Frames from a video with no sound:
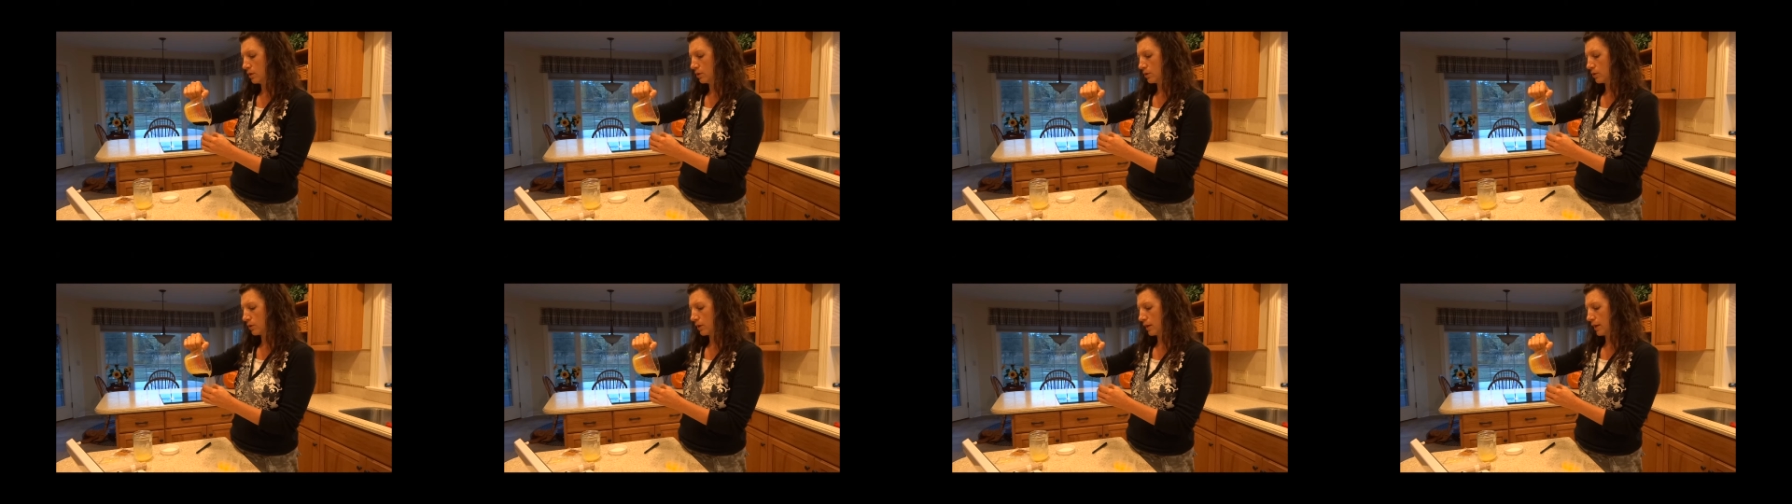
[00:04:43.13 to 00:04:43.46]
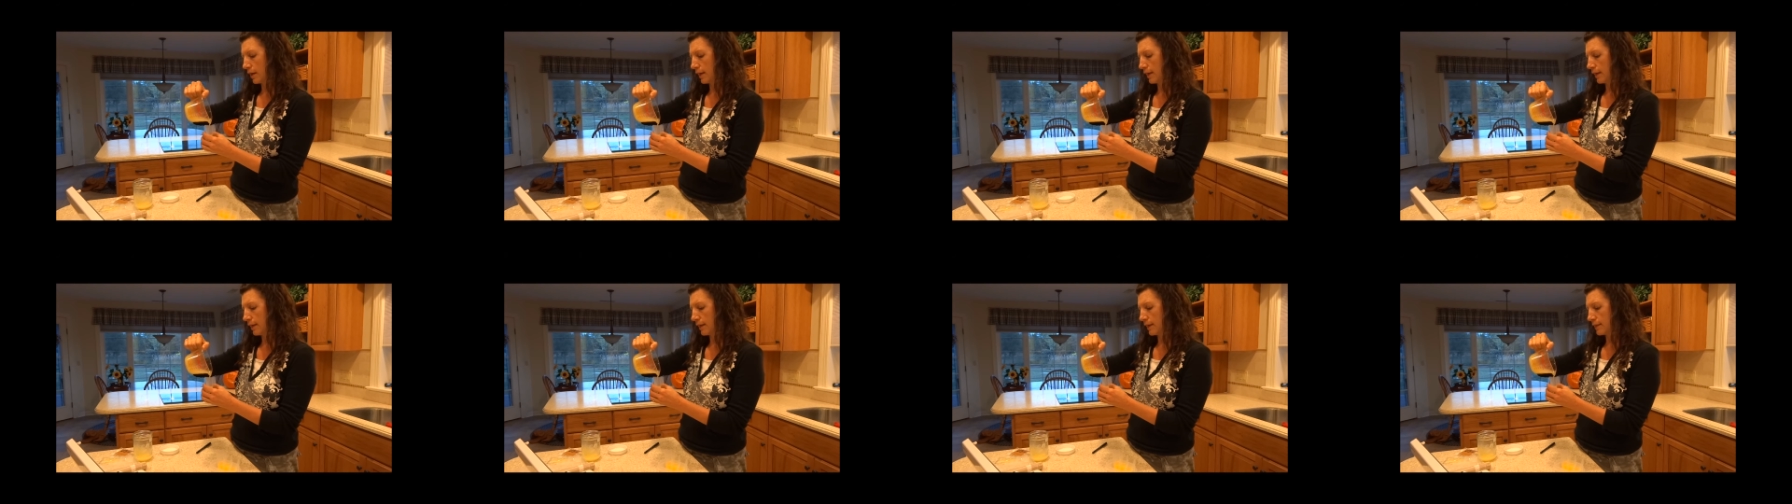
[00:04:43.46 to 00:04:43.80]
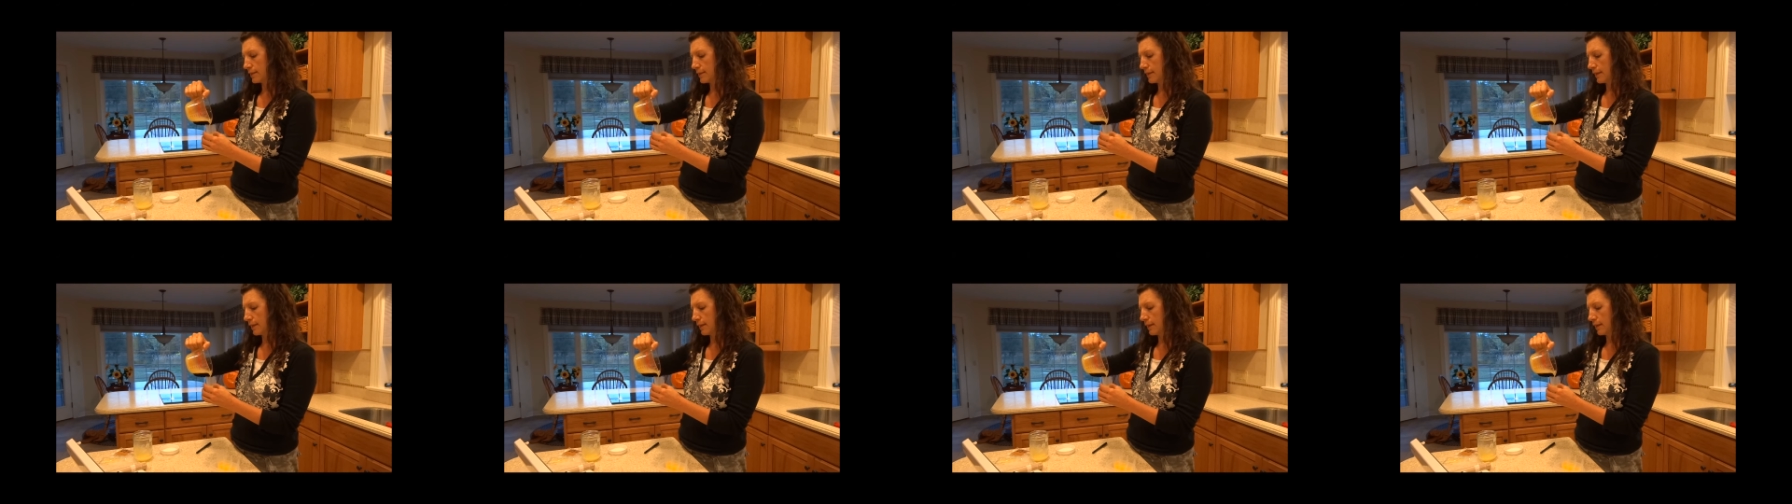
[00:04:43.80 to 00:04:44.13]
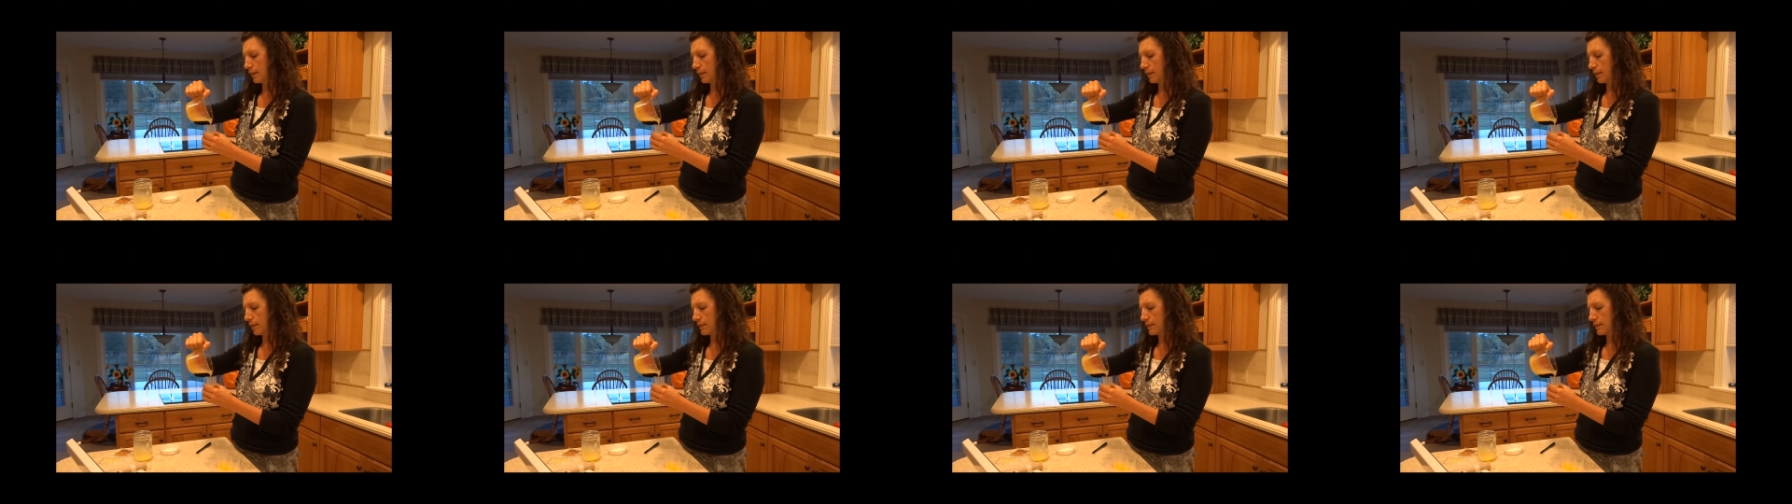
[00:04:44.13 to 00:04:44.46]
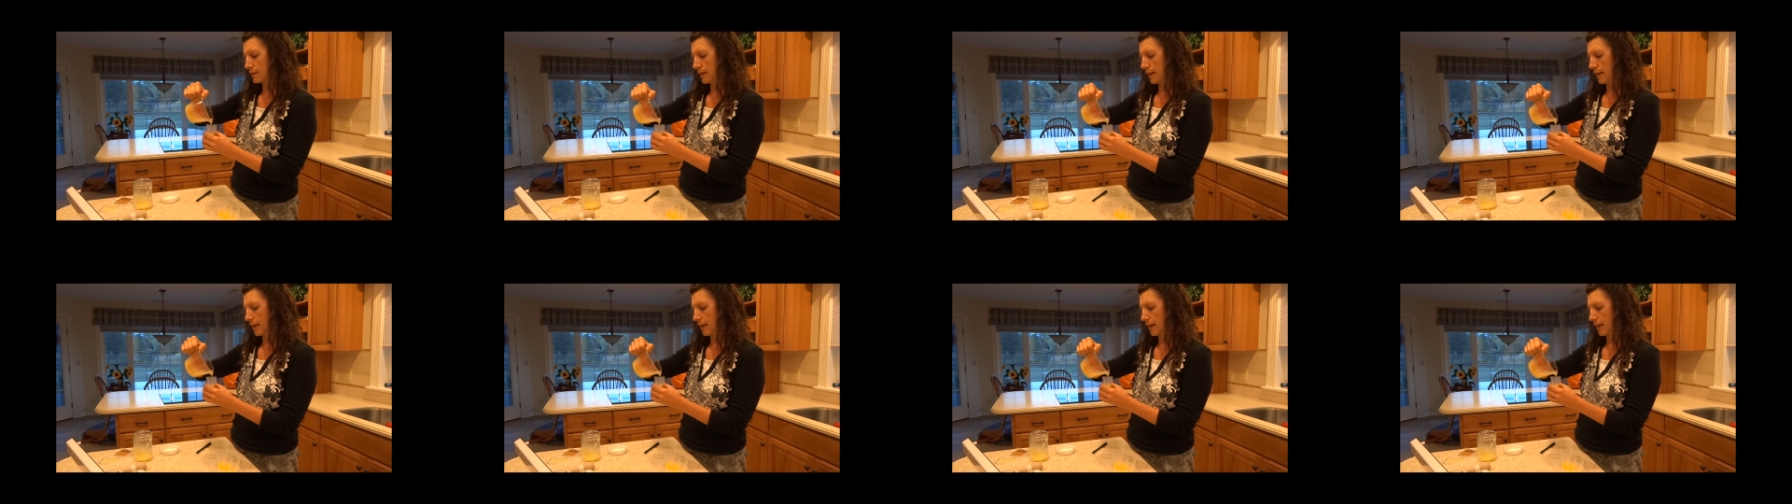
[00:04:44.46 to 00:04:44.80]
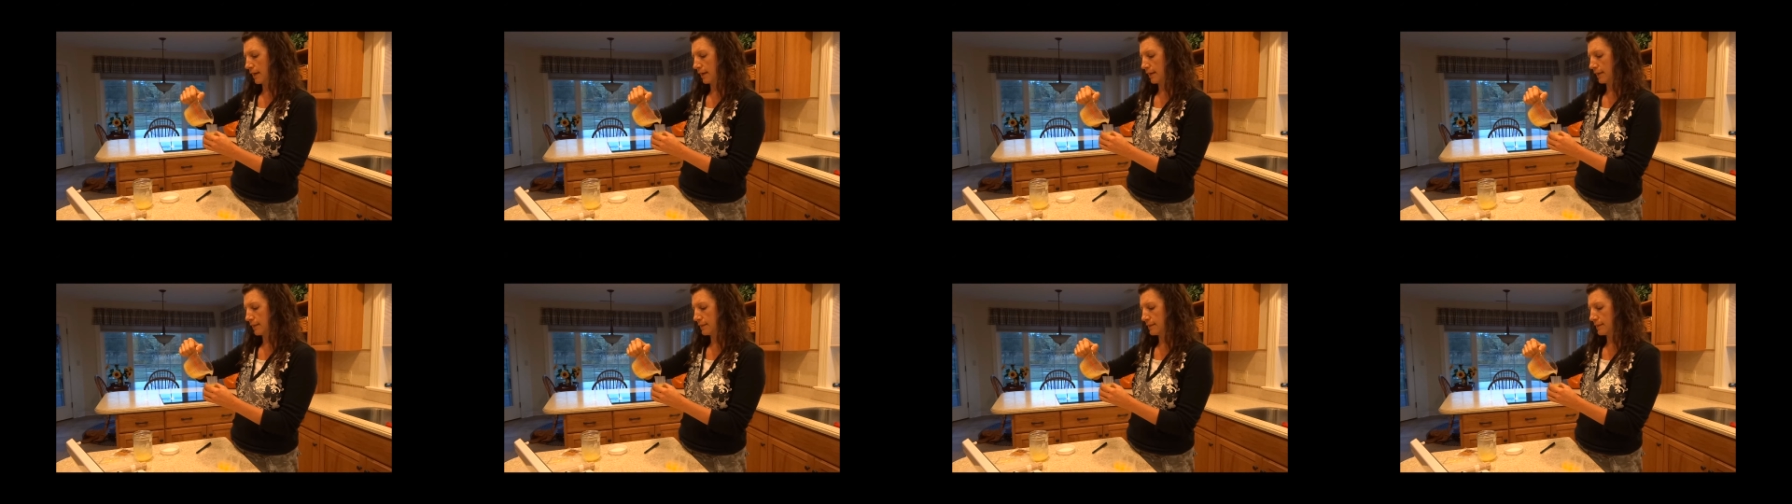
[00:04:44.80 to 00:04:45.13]
trying not to get it on the
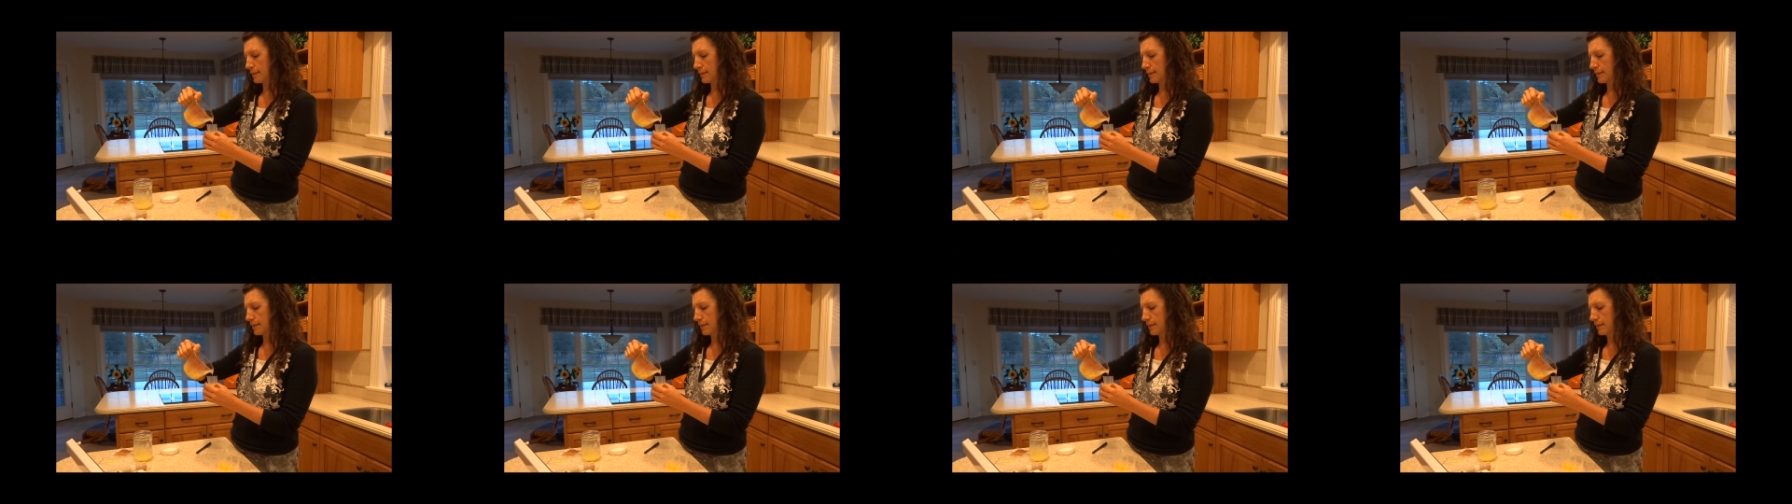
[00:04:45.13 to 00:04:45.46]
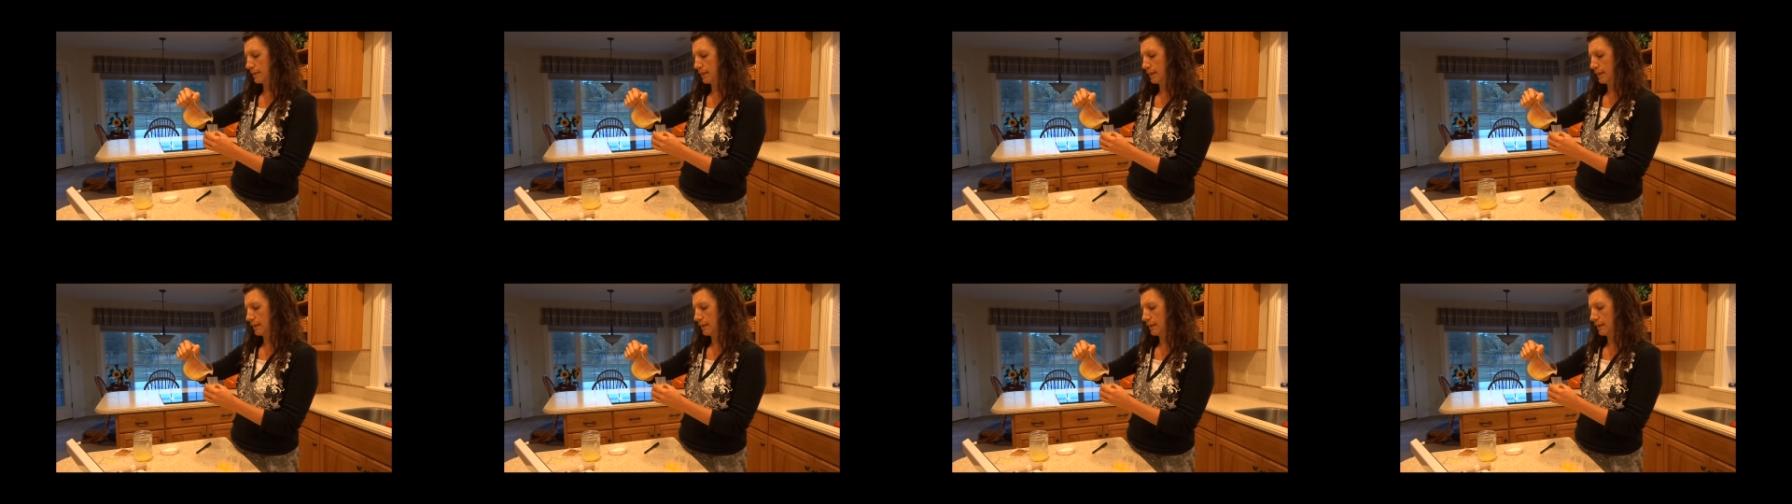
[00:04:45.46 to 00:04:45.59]
sides.